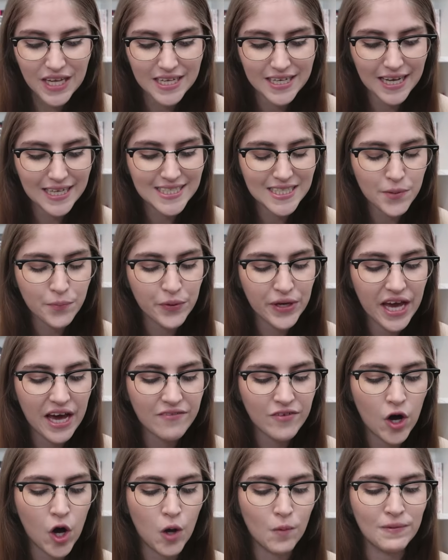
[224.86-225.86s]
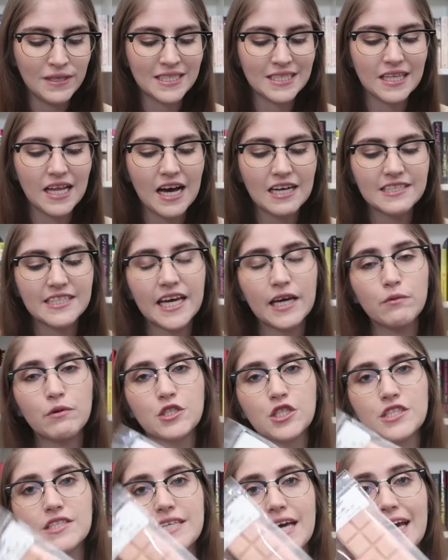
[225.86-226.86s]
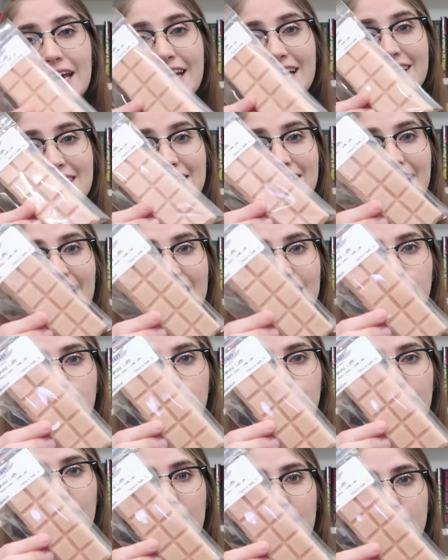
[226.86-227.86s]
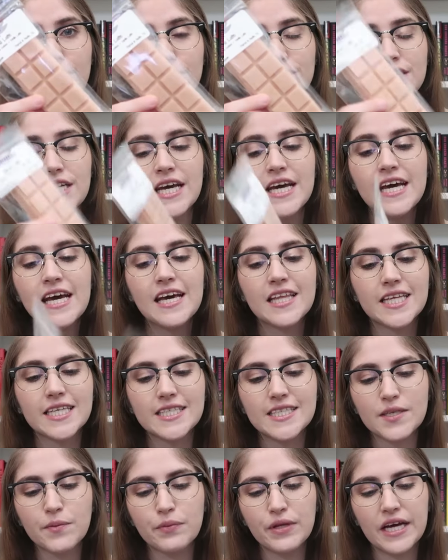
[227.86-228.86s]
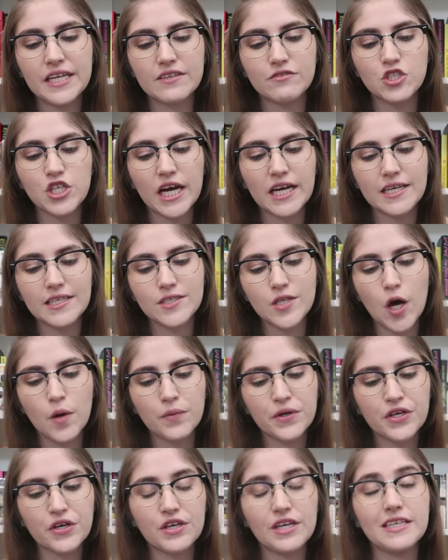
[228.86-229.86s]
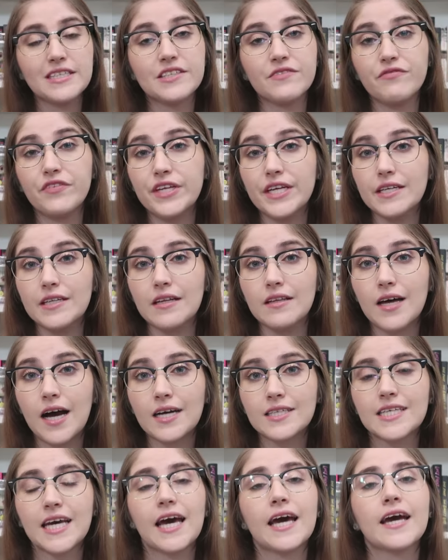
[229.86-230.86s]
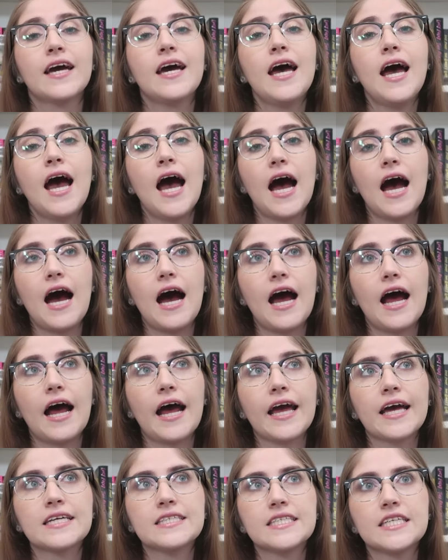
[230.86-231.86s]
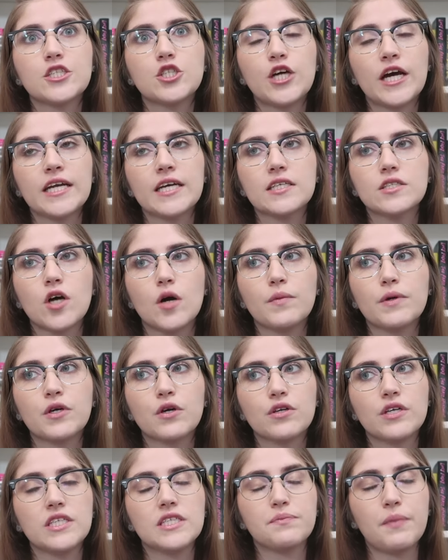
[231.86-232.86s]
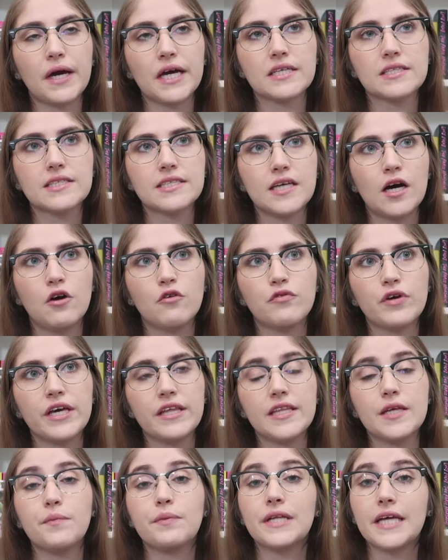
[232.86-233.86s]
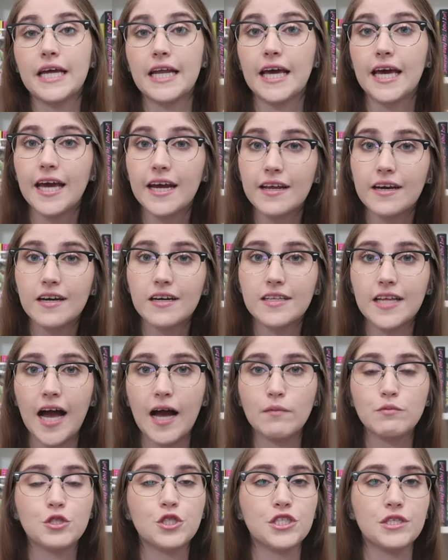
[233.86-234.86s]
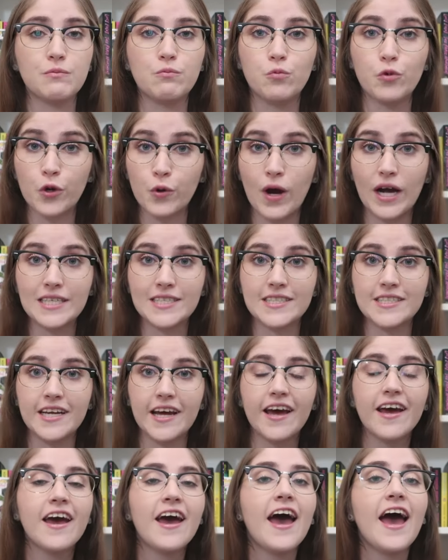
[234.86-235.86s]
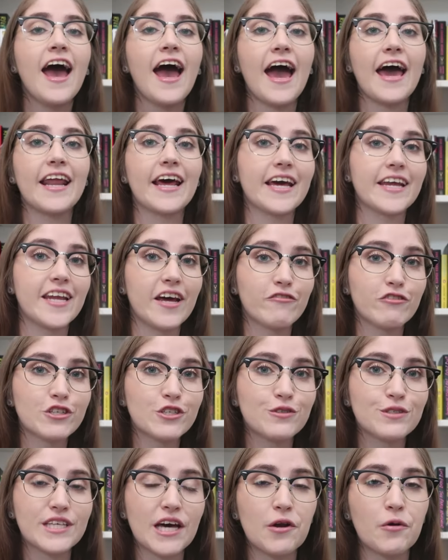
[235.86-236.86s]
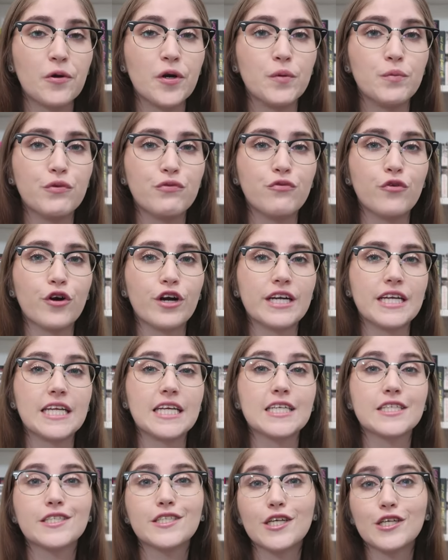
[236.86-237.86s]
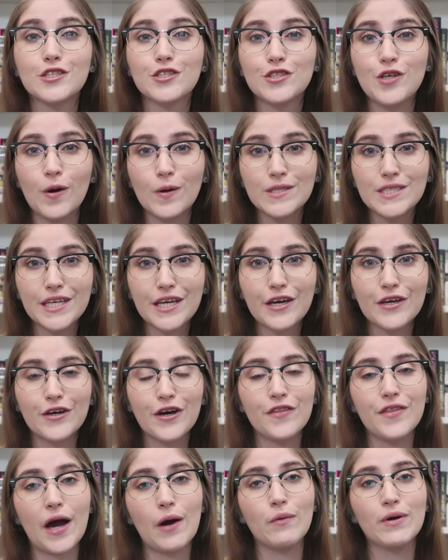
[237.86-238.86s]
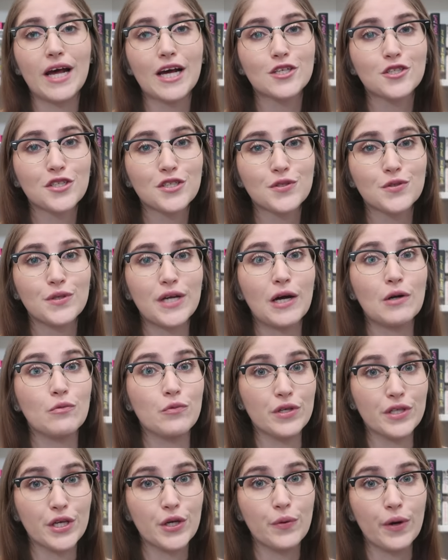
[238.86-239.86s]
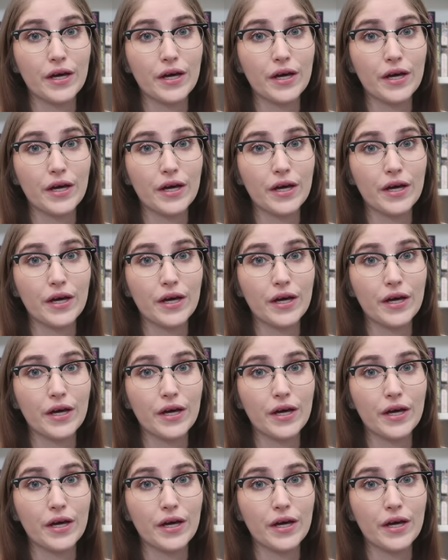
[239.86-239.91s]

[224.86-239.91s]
Next up, we have Almond Latte, which is a light brown. This is a blend of Chinese almond cookies and vanilla latte. I did Chinese almond cookies by itself in the Planahanna collab. She requested it, and I had never used that oil before, and it is so stinking good. That one actually sold out really